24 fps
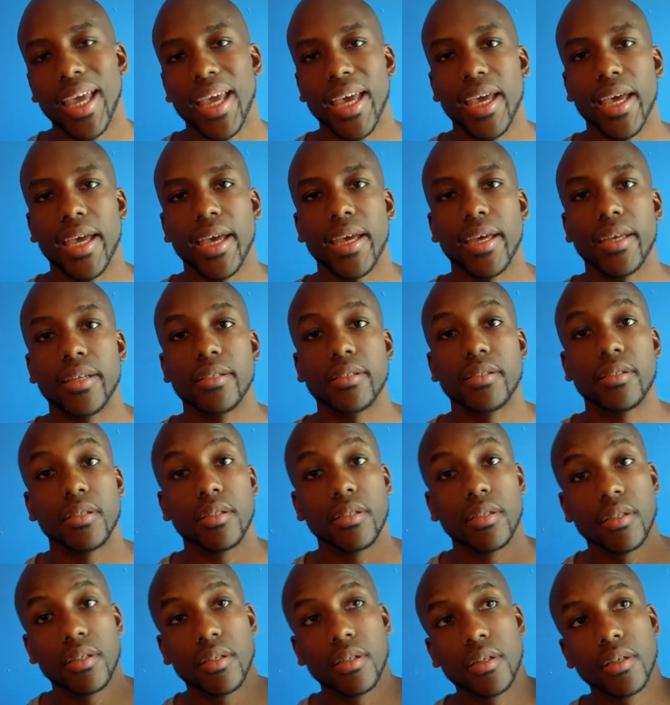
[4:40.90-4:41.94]
And
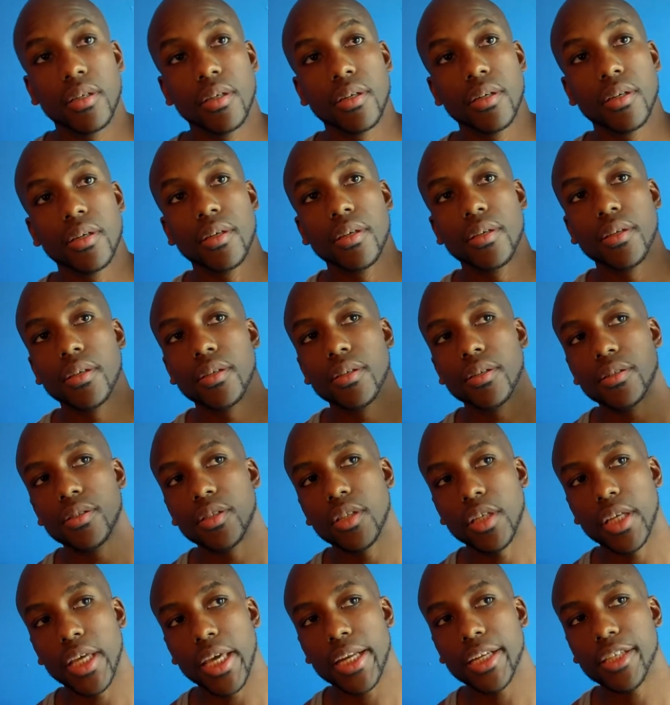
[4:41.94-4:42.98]

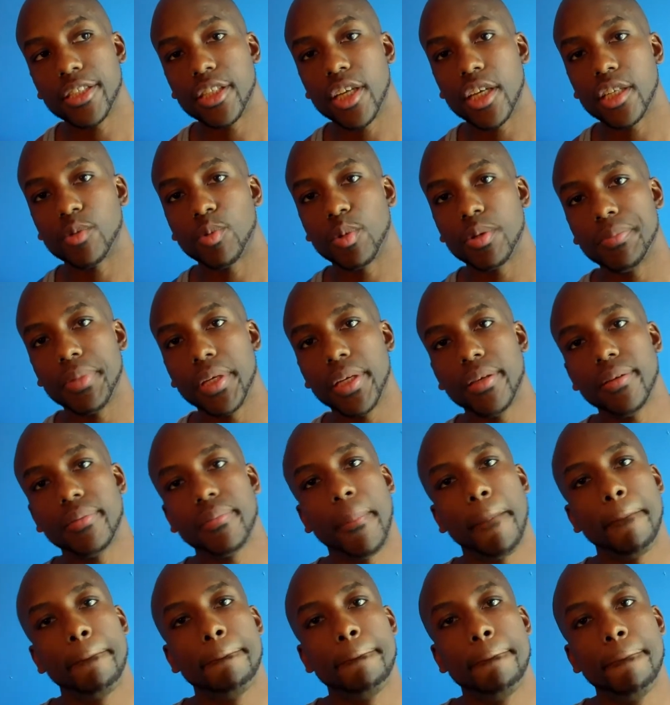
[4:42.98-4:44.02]
to get in touch with me,
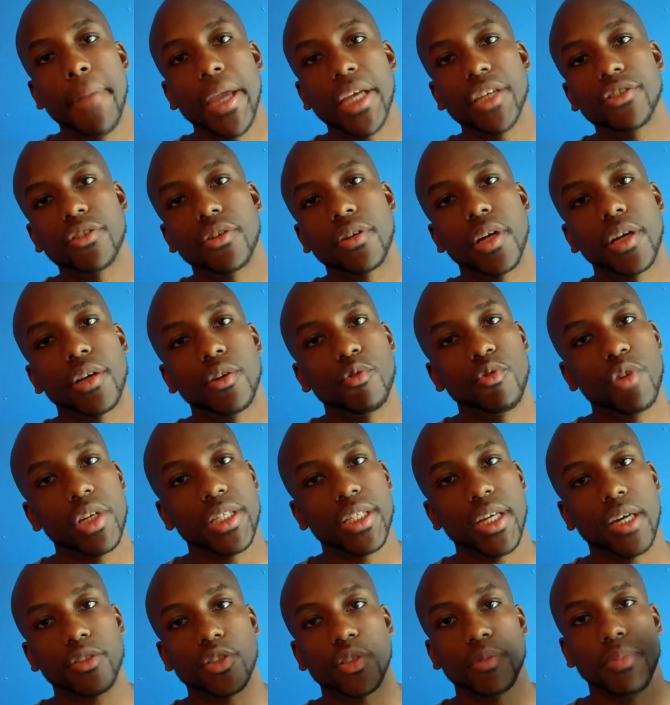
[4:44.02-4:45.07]
make sure that you
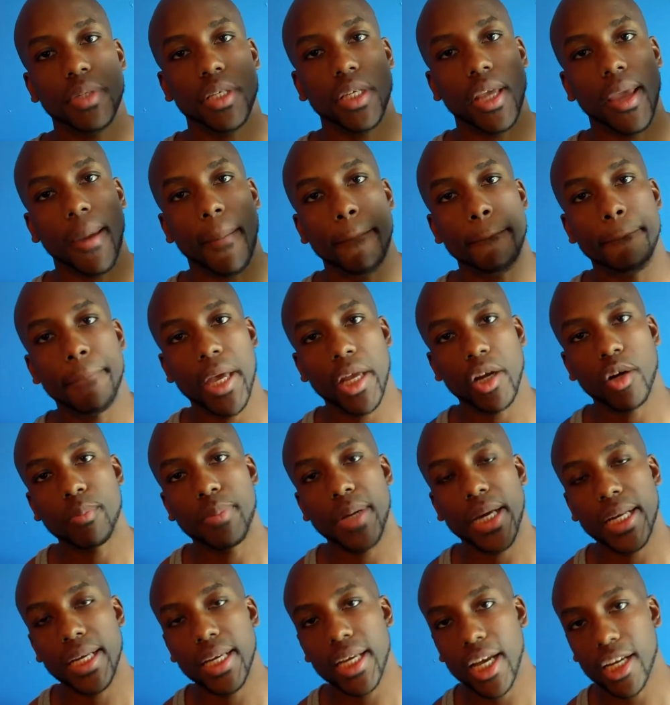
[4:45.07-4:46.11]
reach out to me at
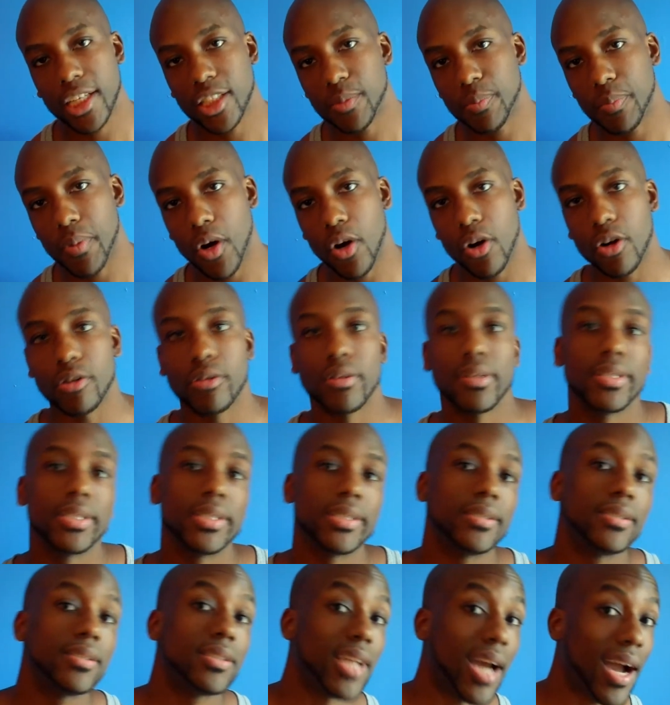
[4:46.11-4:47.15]

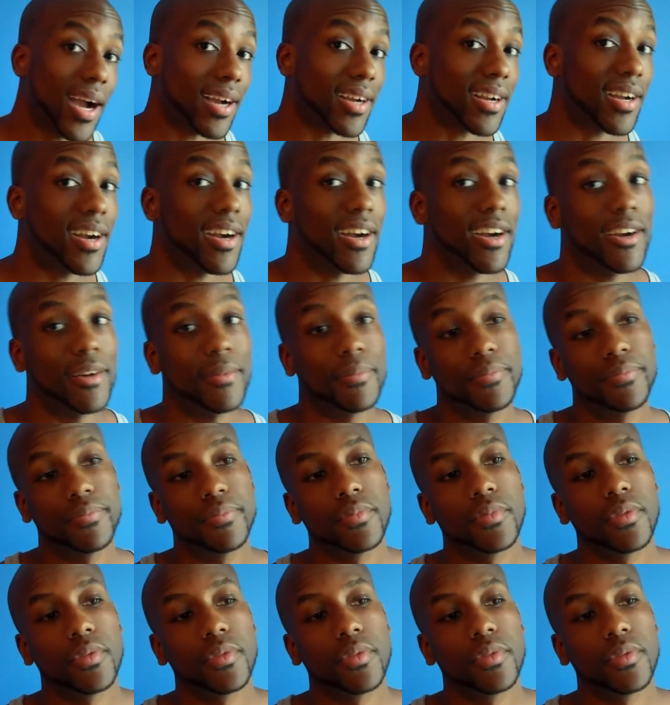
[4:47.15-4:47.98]
betterbodyexpert.com.